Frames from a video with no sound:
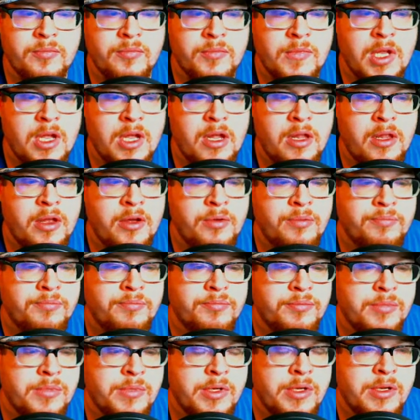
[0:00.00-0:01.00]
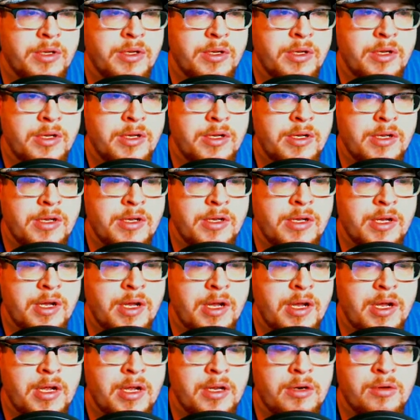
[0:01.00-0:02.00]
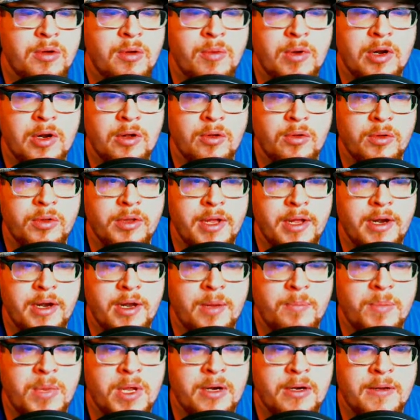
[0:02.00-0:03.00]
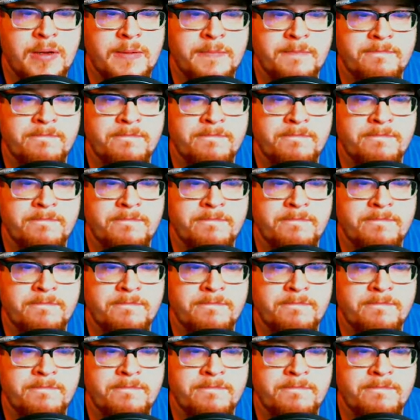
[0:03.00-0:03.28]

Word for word: Hello. Uh, do I want to hold that up any?